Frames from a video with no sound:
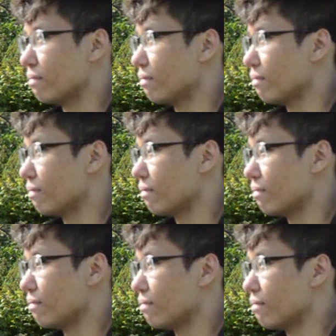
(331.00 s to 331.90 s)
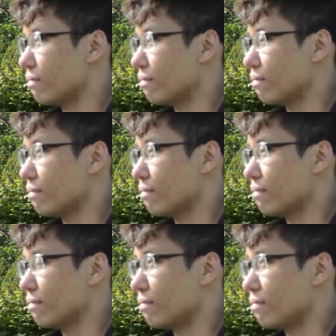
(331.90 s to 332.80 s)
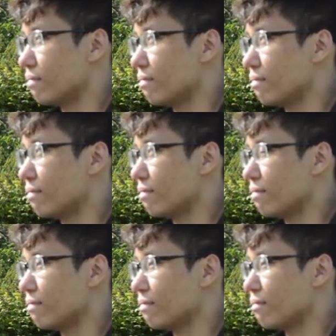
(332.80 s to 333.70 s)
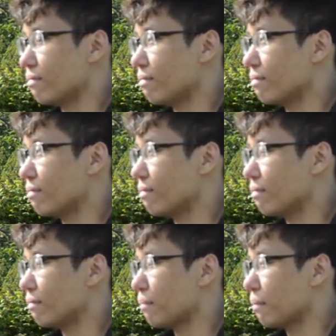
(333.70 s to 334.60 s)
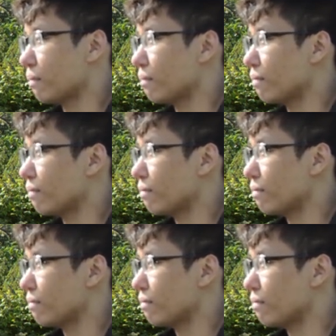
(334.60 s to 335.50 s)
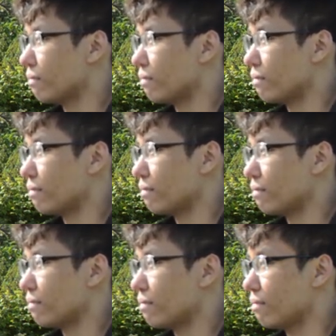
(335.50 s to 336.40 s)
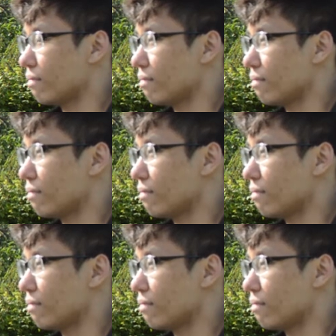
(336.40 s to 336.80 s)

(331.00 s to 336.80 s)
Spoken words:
[no speech]